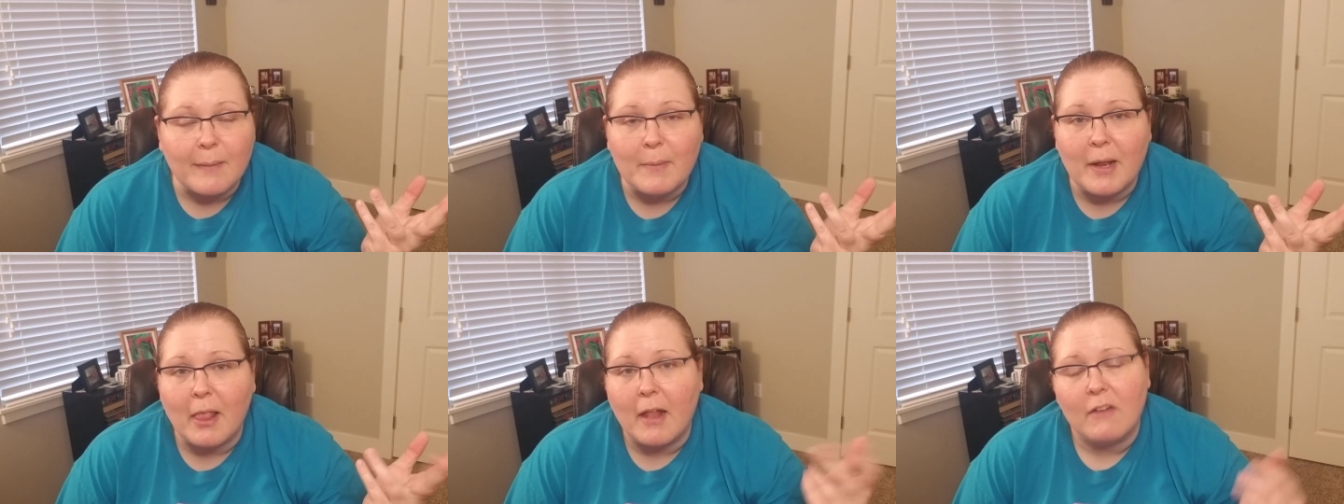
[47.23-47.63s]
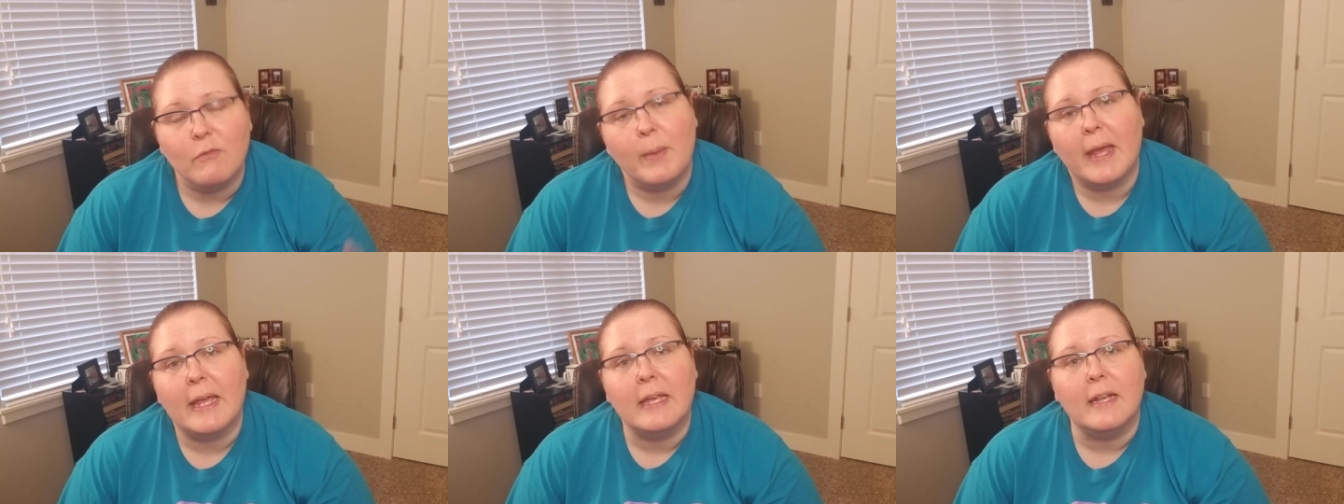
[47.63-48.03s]
I'm in a lot
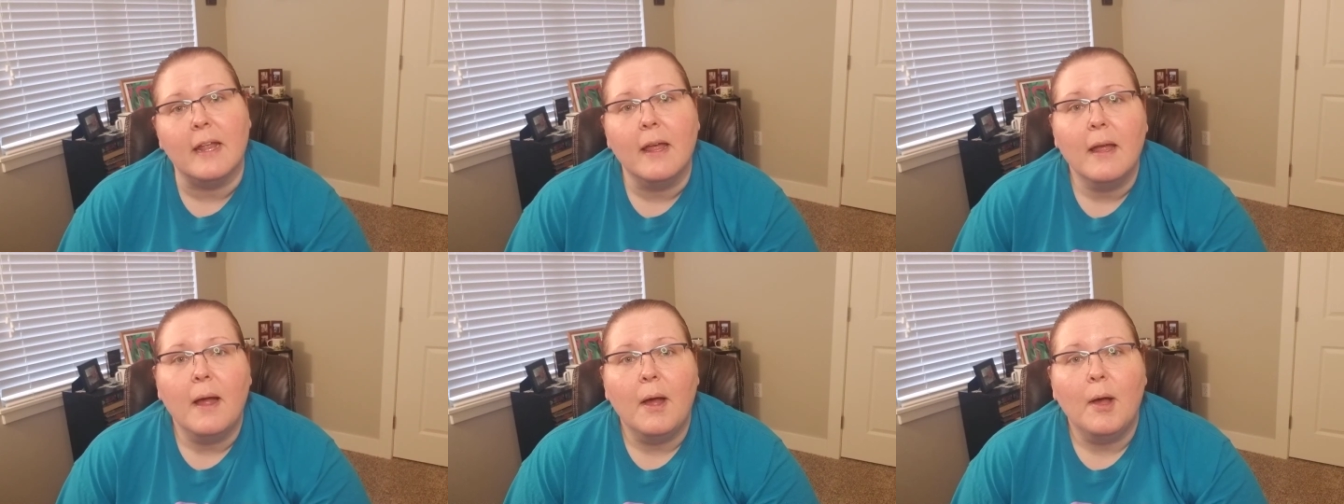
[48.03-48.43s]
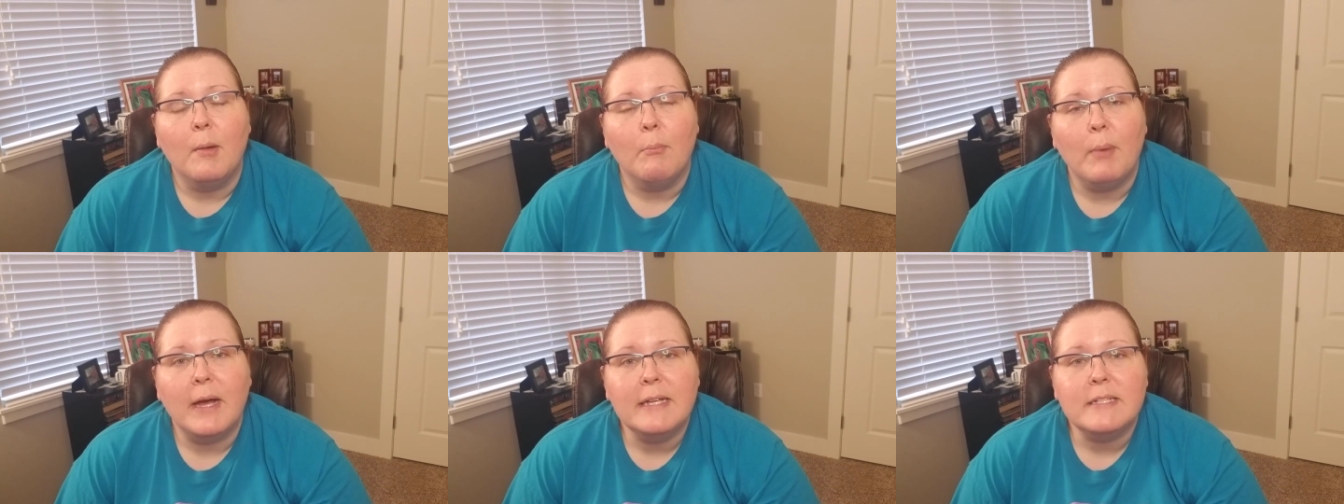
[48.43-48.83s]
of pain
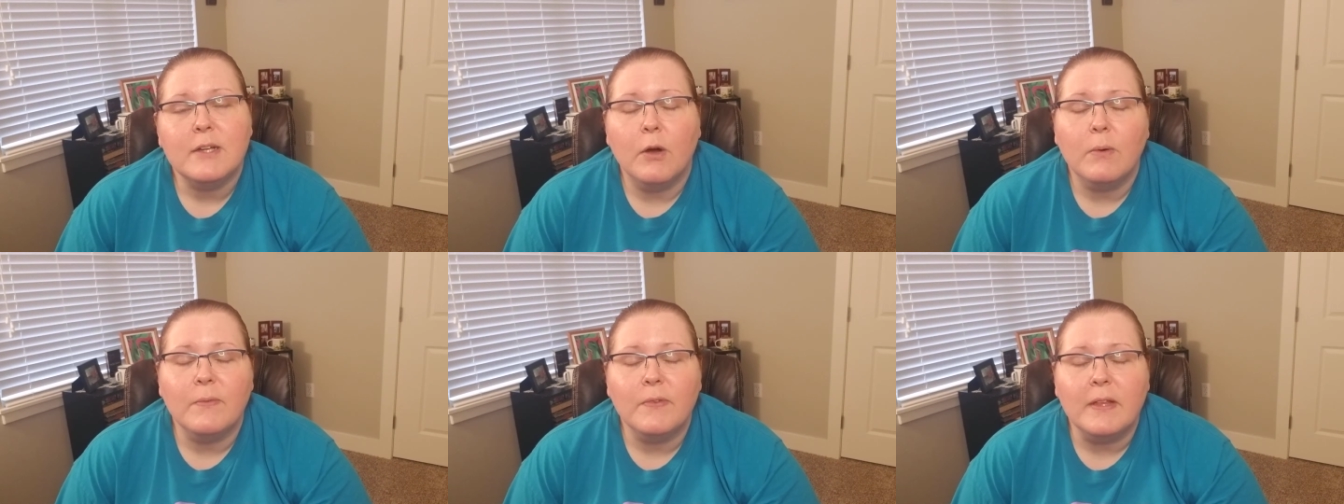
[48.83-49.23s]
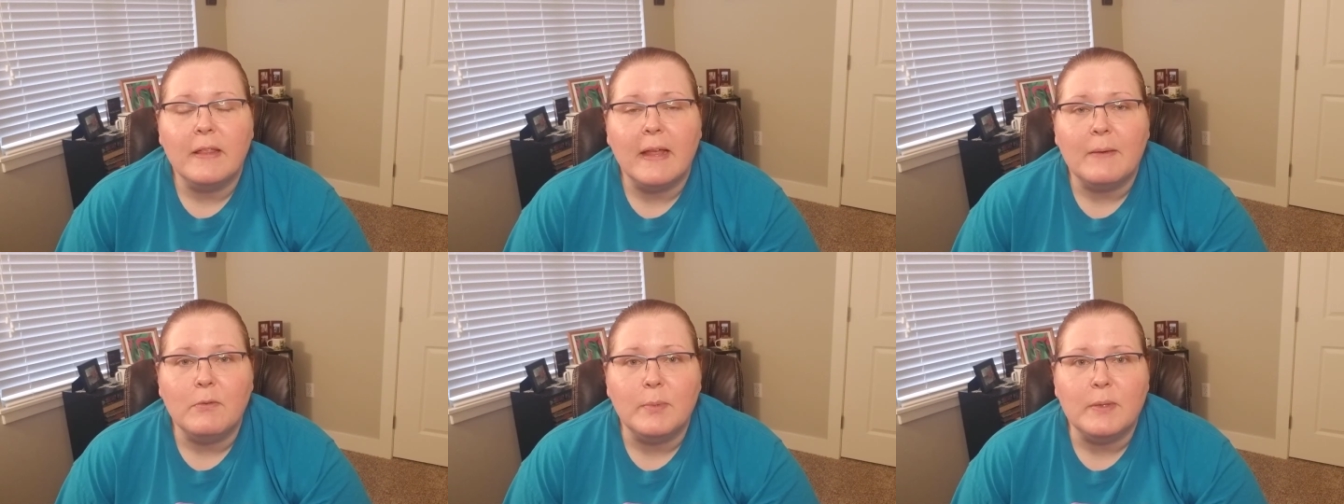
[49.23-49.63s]
but hopefully
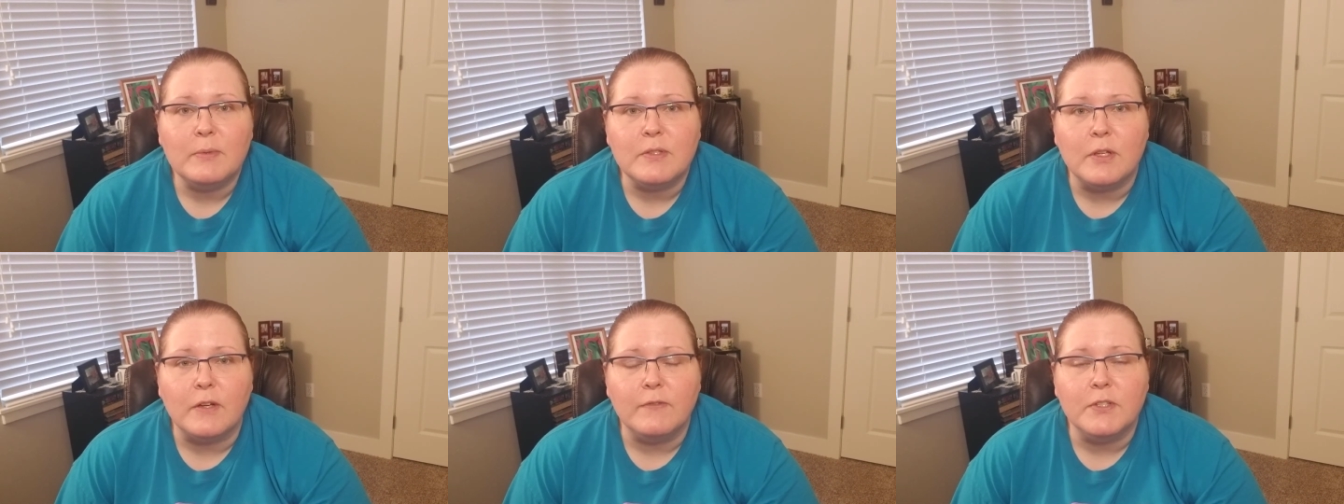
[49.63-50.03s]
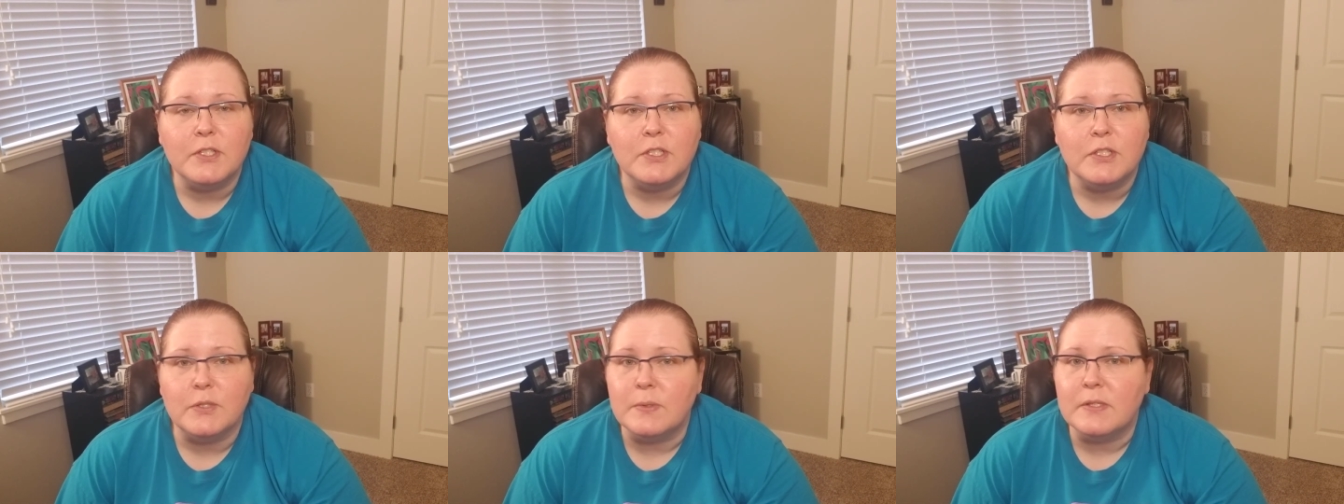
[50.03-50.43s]
that will be resolved
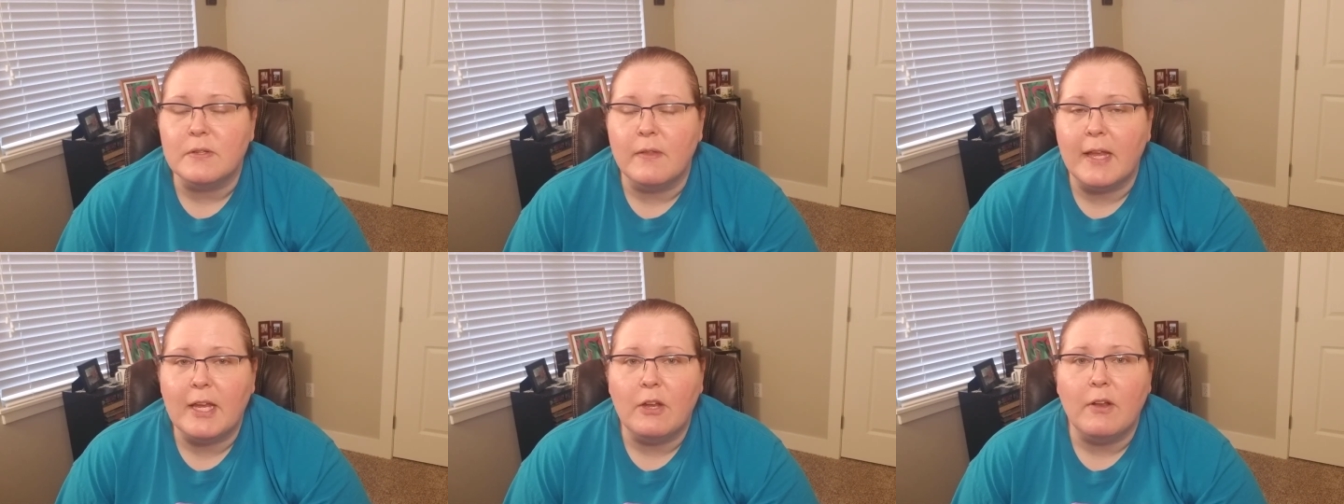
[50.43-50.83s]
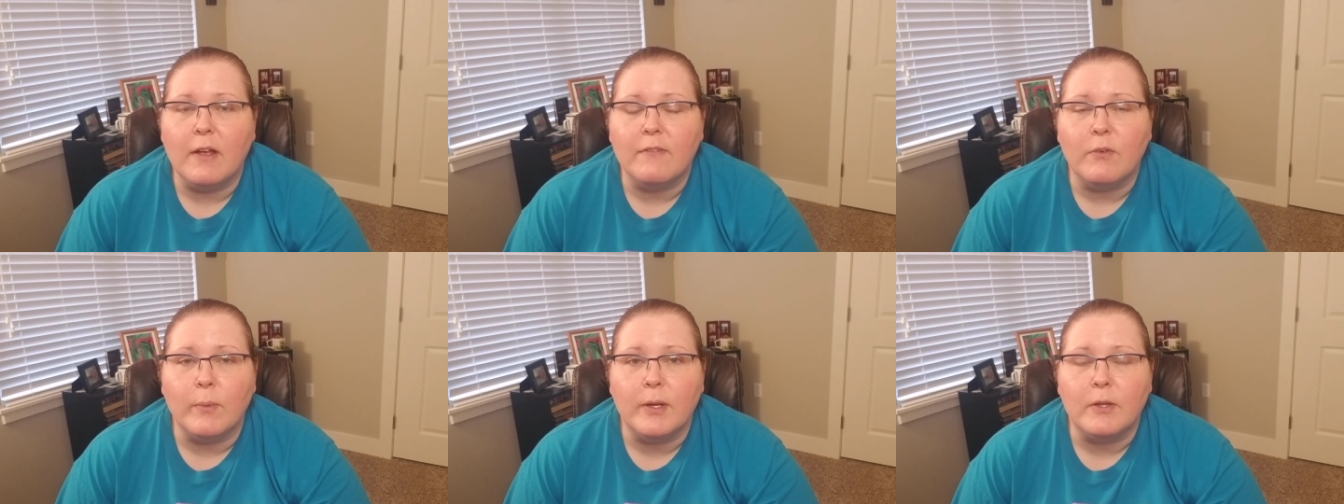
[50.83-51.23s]
soon. So thank you to
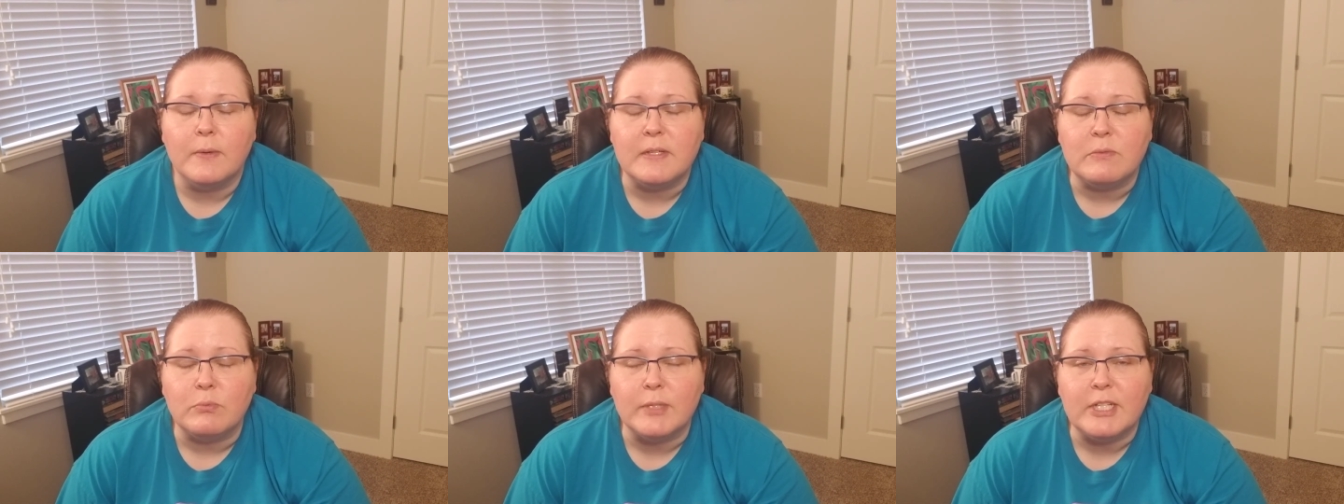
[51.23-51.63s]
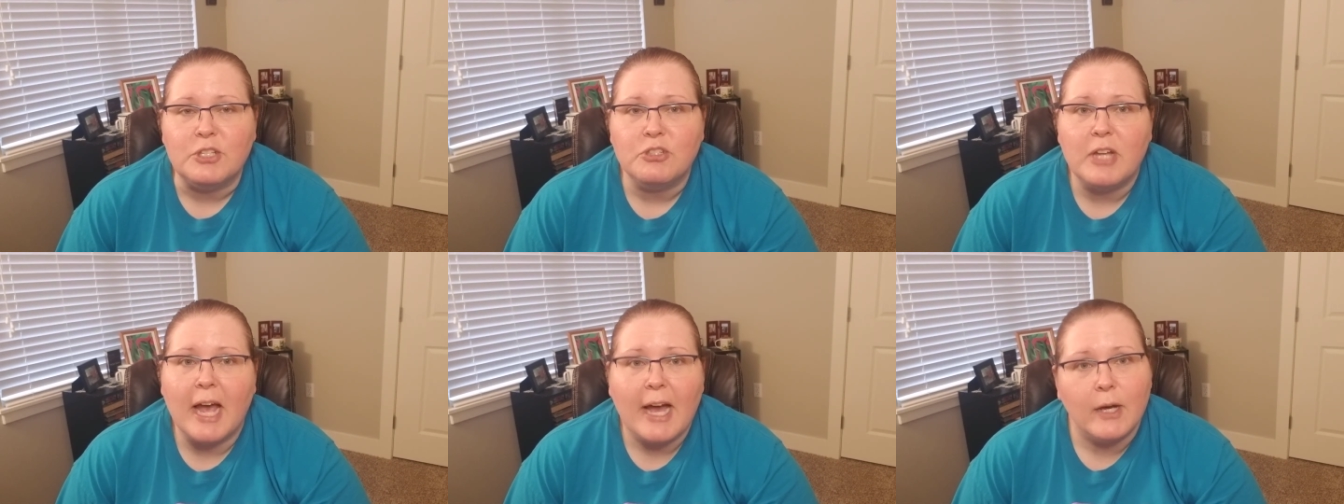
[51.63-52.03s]
everyone who has
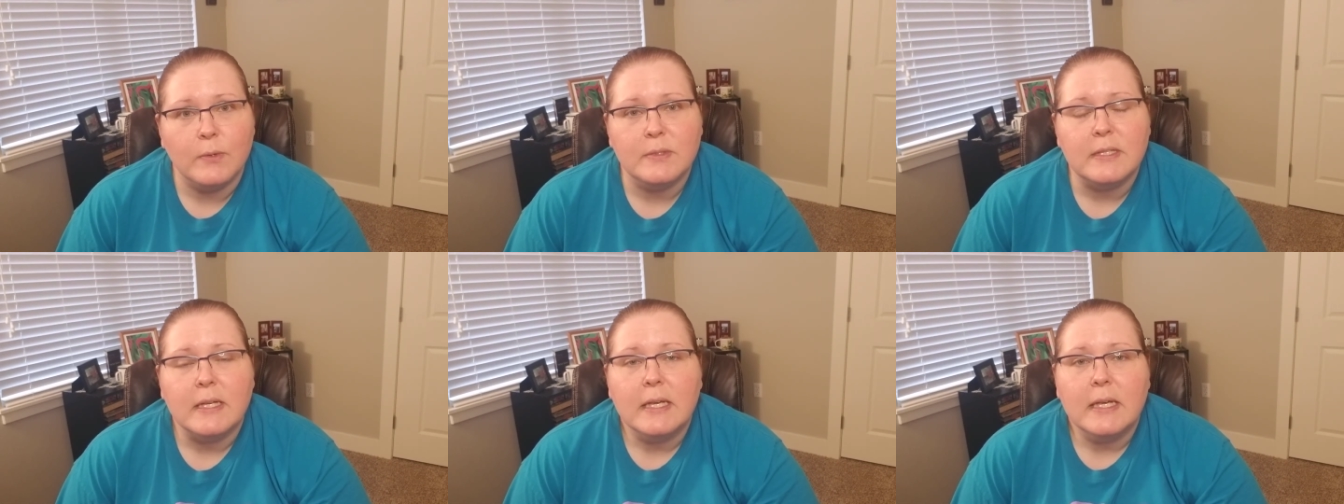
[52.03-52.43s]
reached out